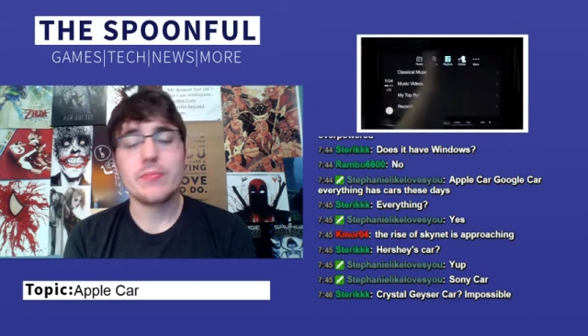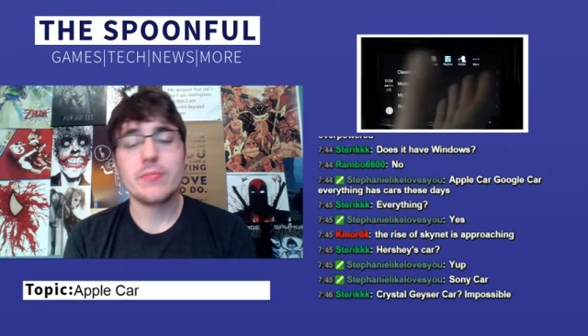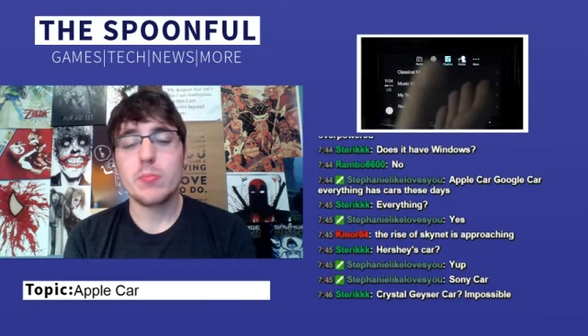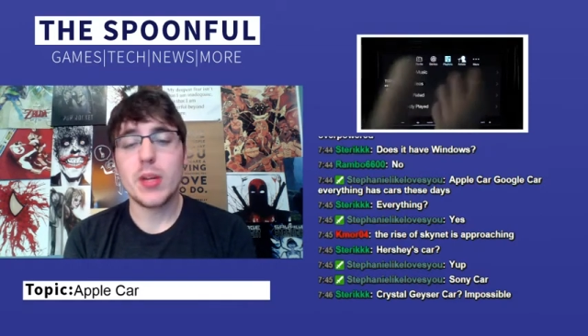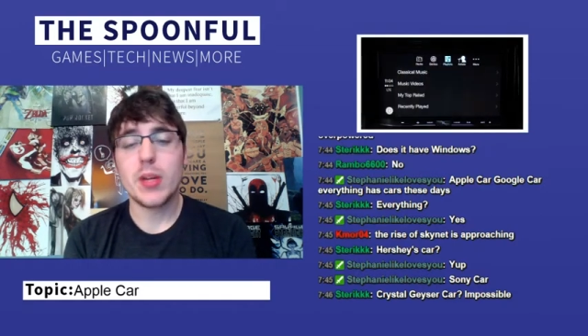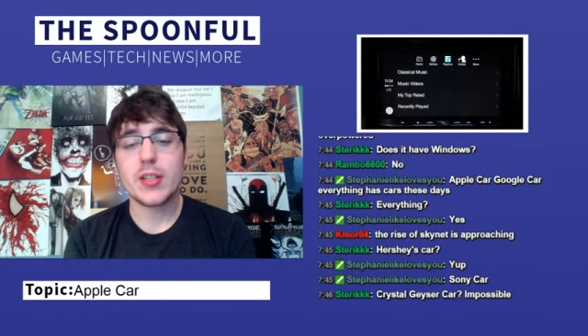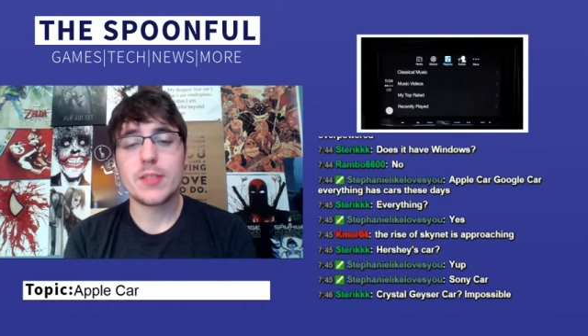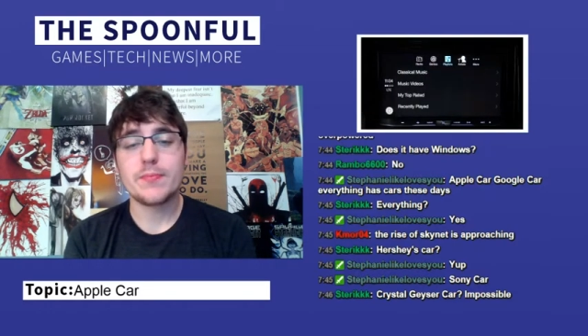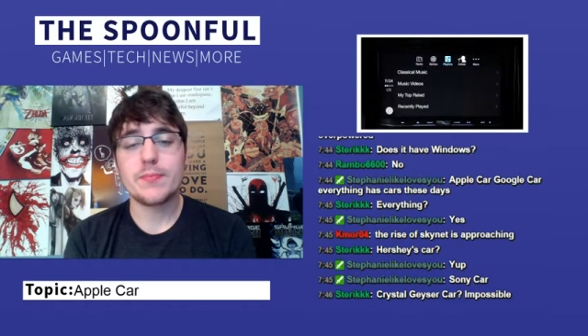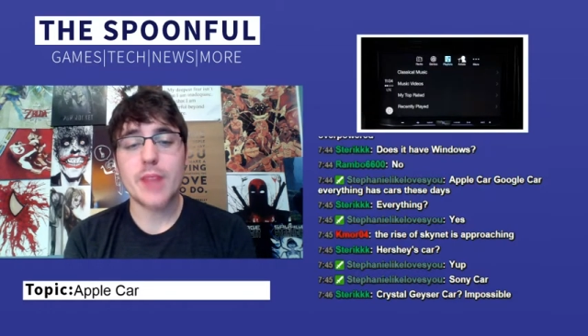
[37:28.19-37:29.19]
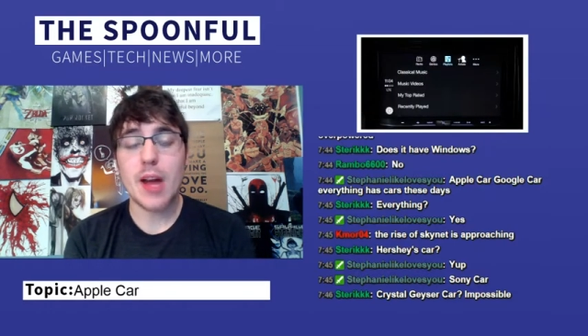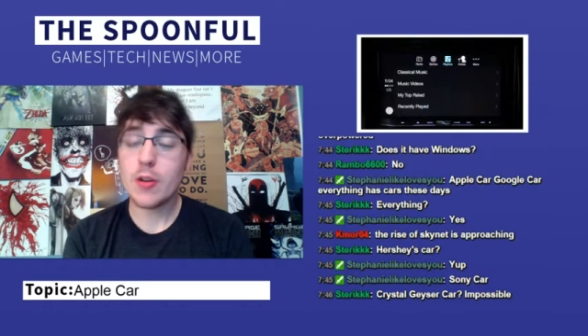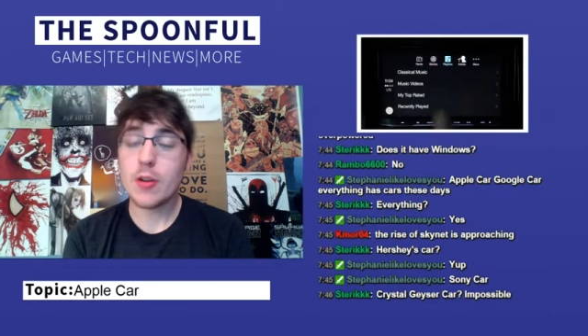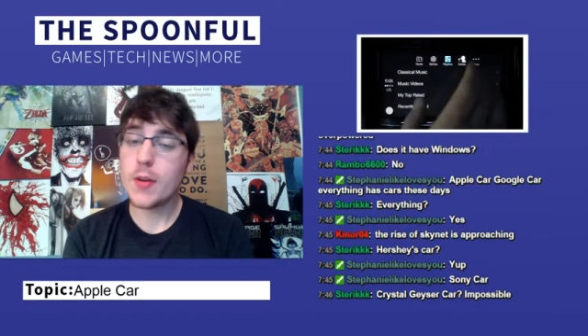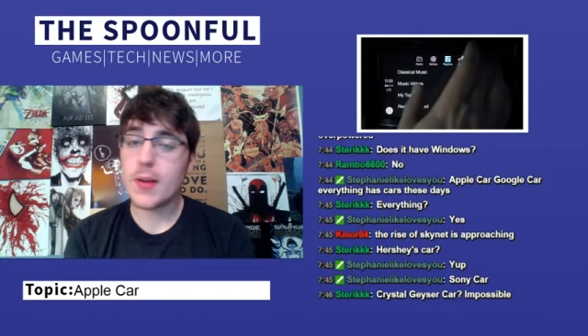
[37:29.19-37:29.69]
But I don't know
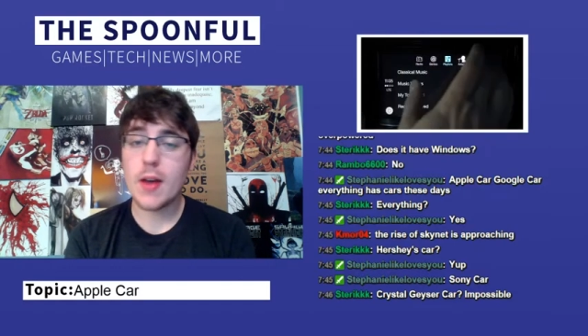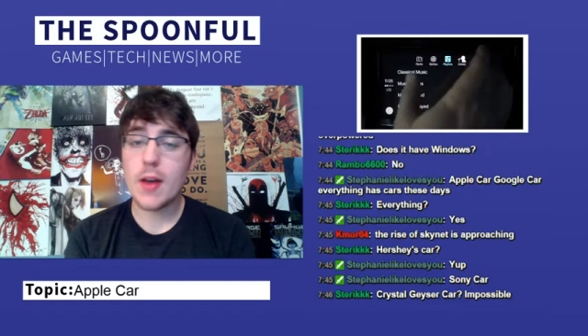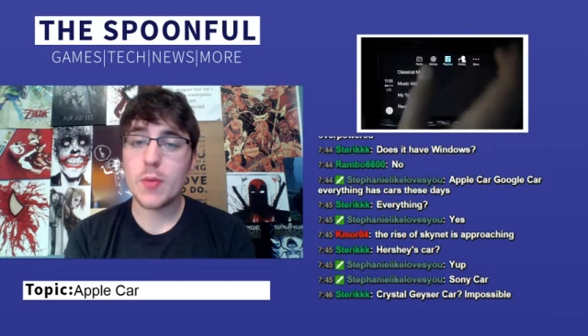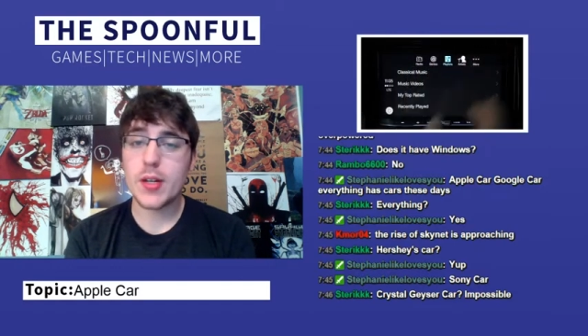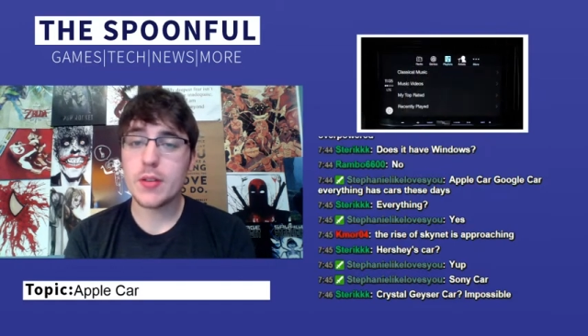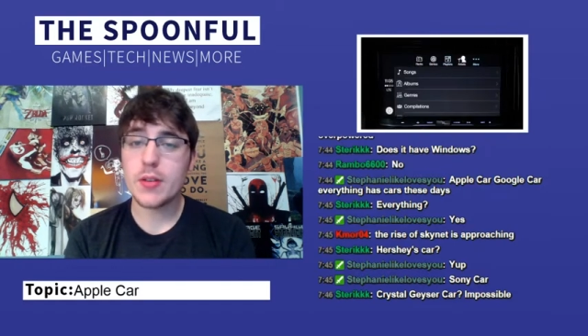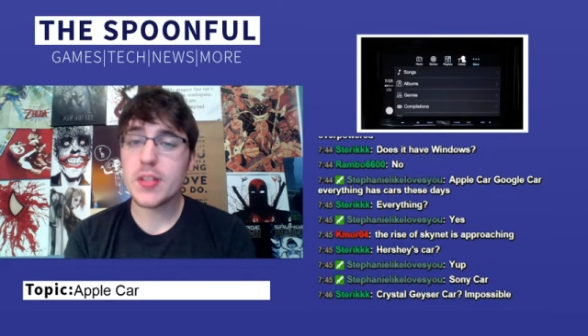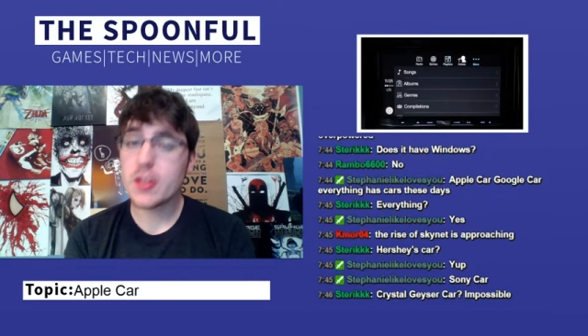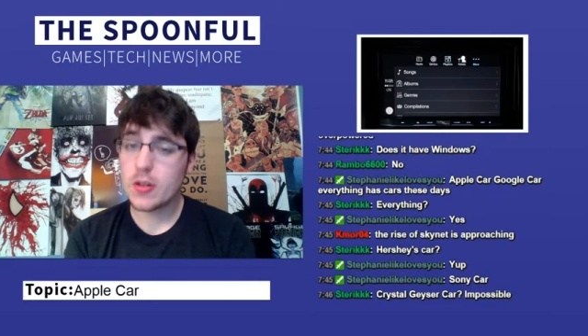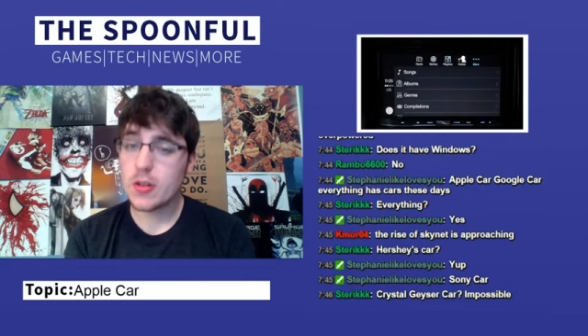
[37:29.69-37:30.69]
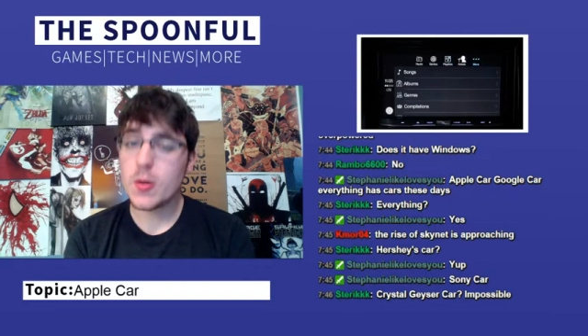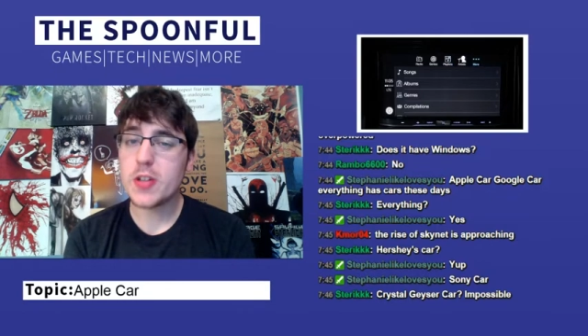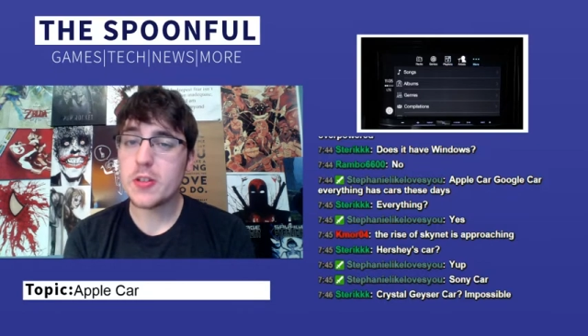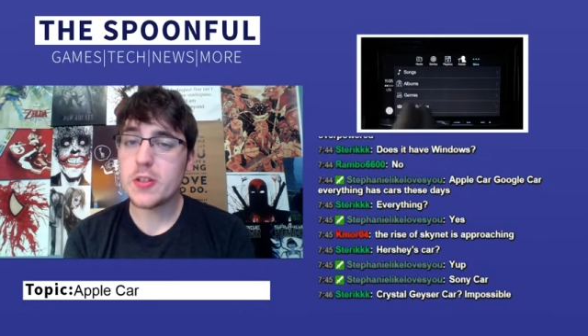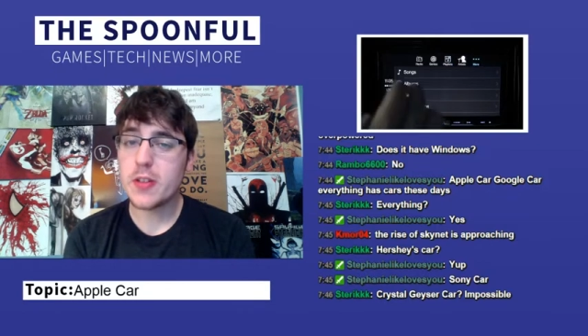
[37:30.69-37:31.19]
if it'll have Windows. That's a good question,
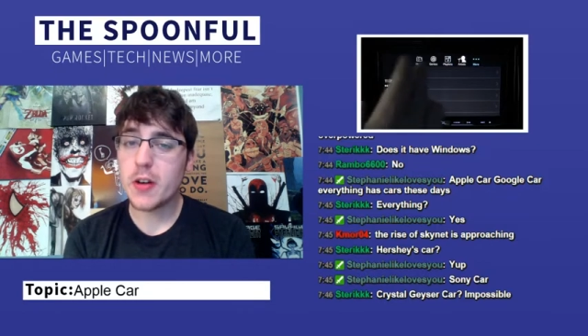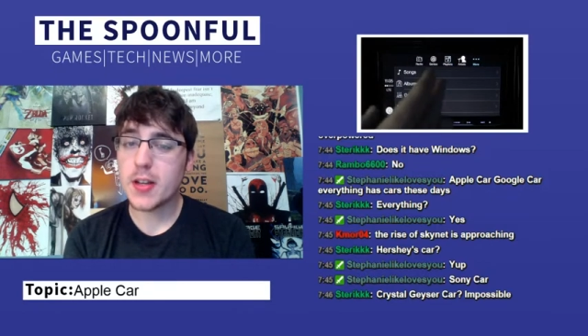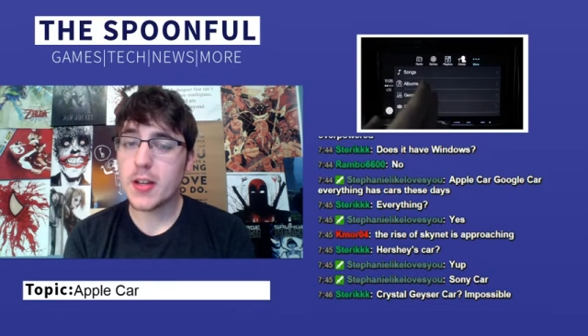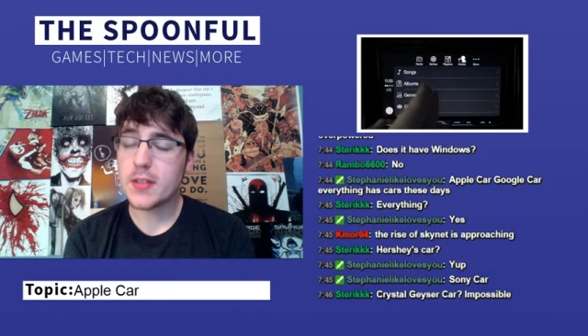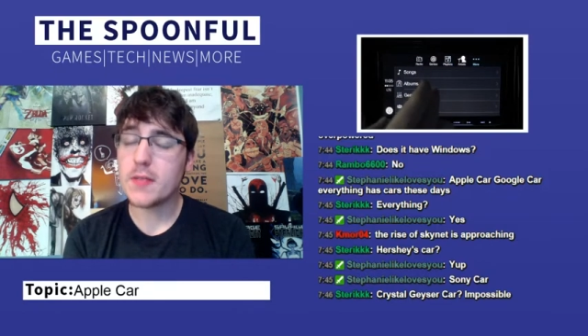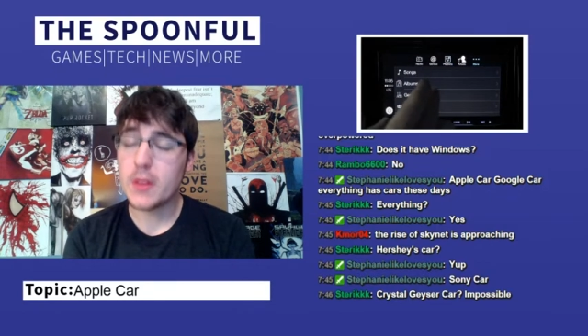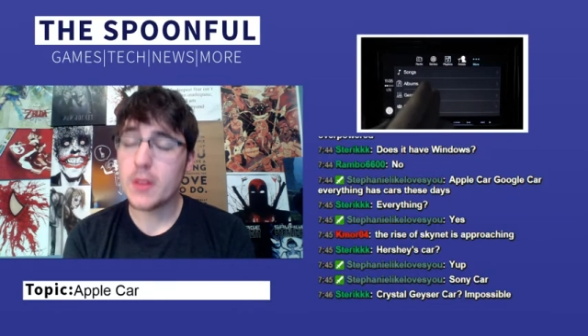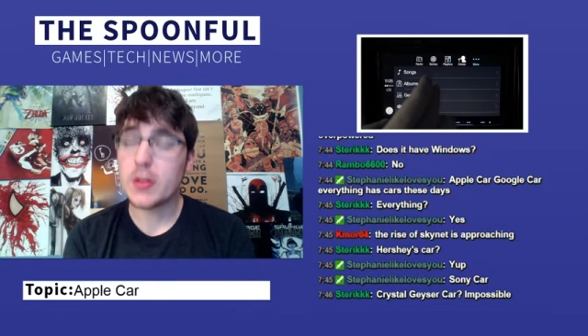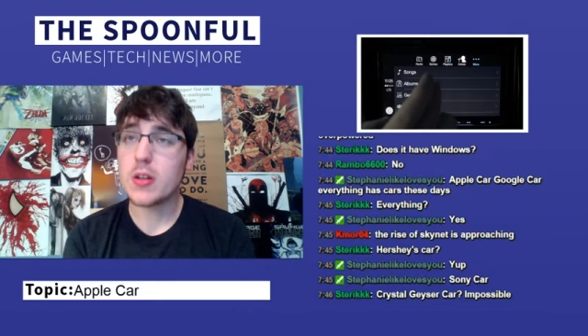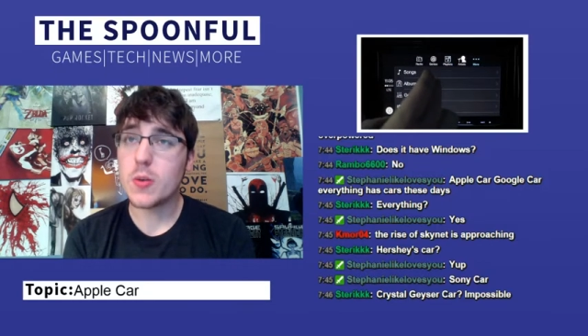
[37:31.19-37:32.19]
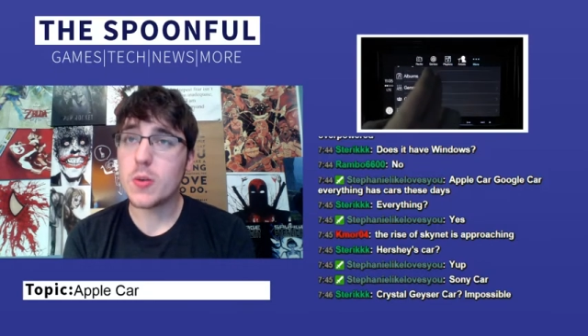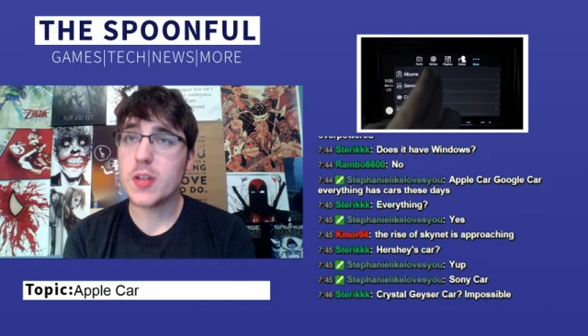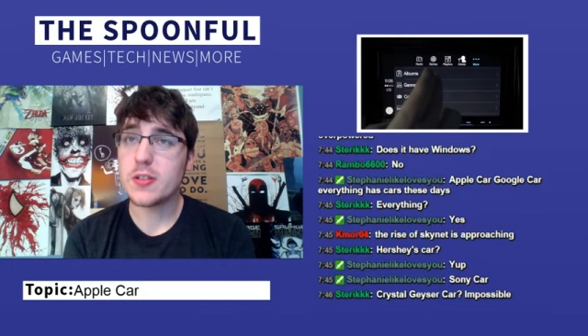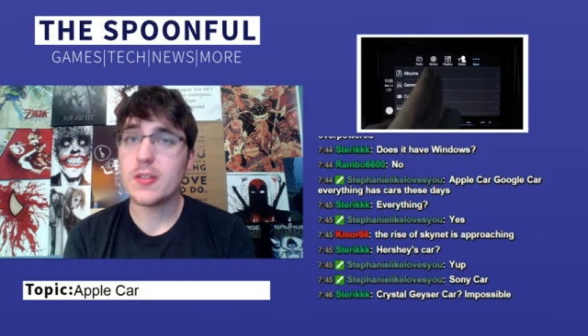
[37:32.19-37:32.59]
Steric. It's a very good question.